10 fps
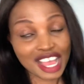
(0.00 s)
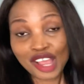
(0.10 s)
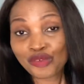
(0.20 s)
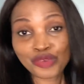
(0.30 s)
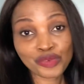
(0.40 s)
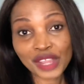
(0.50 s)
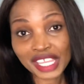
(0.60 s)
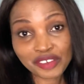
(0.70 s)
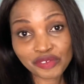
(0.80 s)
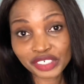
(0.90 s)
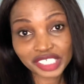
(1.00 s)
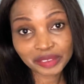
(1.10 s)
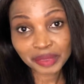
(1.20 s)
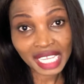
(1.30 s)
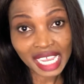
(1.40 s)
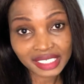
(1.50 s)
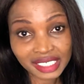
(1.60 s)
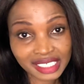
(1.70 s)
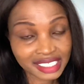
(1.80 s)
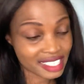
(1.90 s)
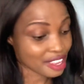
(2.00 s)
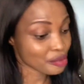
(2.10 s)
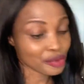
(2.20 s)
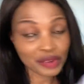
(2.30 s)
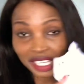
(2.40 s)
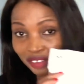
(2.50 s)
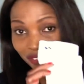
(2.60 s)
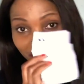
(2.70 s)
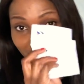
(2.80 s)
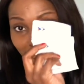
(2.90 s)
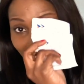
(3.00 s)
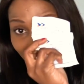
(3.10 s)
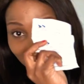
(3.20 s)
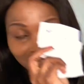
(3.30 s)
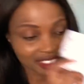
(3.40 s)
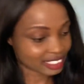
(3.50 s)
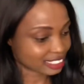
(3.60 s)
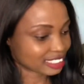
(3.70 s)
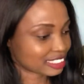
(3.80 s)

we're working for shipping agents here. We're working for shipping agents,